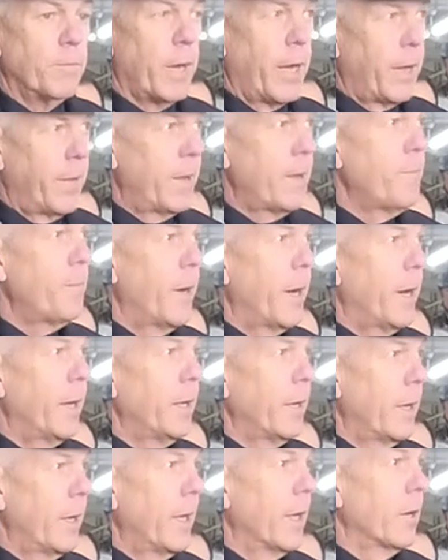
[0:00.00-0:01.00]
play their
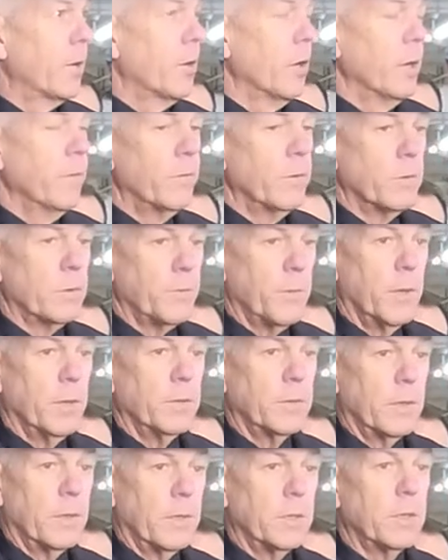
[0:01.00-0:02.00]
part in our COVID response,
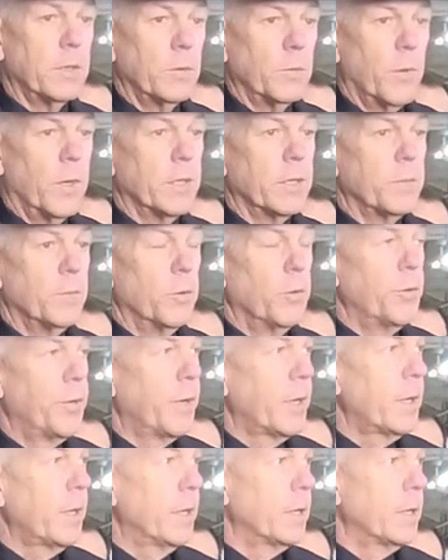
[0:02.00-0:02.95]
and this is one small thing.